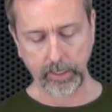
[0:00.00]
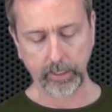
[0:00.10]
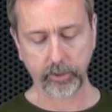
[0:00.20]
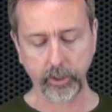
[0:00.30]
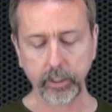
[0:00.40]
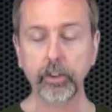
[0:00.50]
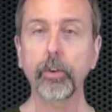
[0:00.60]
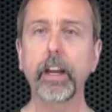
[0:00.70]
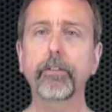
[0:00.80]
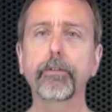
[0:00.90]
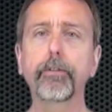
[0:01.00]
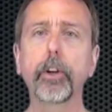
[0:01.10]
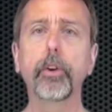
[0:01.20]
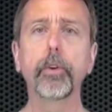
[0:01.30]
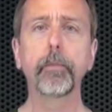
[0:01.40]
As long as you have a
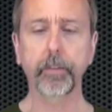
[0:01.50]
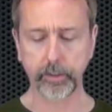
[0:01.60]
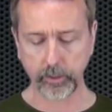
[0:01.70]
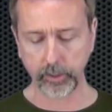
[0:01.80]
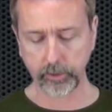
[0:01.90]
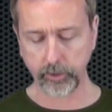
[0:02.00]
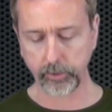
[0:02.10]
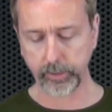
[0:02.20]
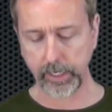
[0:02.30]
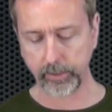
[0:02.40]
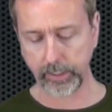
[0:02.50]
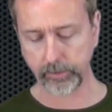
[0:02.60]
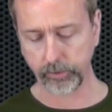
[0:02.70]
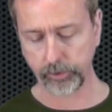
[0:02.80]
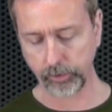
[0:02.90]
flow, it's going to slow down
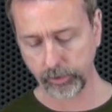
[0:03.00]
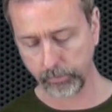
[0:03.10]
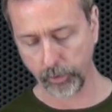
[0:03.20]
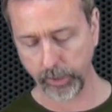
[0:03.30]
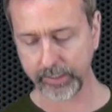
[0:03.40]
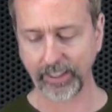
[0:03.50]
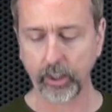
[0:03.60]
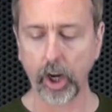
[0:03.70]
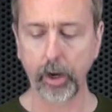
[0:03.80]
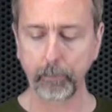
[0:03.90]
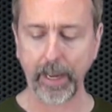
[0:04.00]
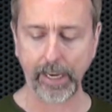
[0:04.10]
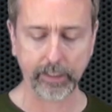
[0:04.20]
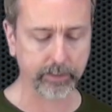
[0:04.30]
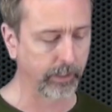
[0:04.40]
as you juice more, as it
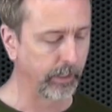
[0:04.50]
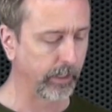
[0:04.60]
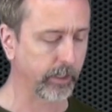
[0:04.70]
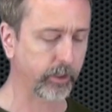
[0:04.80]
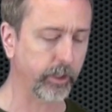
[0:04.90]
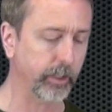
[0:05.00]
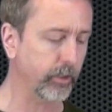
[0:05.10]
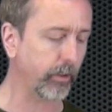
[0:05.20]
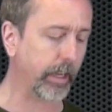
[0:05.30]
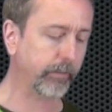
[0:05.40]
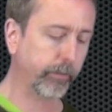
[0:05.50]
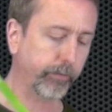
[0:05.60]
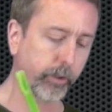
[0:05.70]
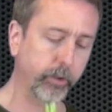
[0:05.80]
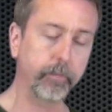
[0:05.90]
compacts. As long as you have a
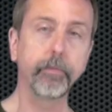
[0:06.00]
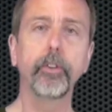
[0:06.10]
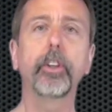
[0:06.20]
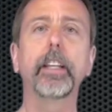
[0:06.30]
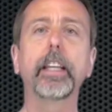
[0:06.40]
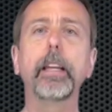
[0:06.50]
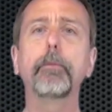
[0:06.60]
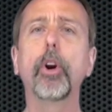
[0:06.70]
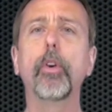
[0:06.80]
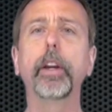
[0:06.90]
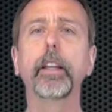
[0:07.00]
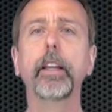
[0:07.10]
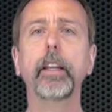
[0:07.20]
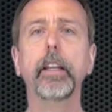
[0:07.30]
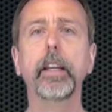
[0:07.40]
flow, you can keep going
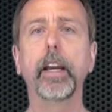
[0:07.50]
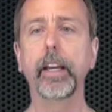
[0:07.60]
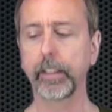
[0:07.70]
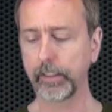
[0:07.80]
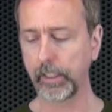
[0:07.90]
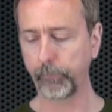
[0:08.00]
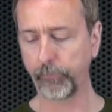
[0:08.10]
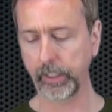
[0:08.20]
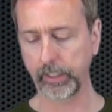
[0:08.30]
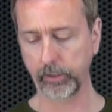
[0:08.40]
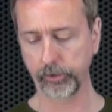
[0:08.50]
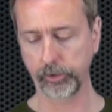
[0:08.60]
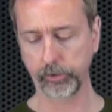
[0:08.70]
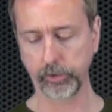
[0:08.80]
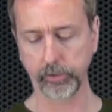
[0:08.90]
and keep feeding your
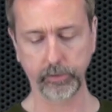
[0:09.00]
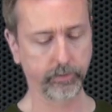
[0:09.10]
juicer.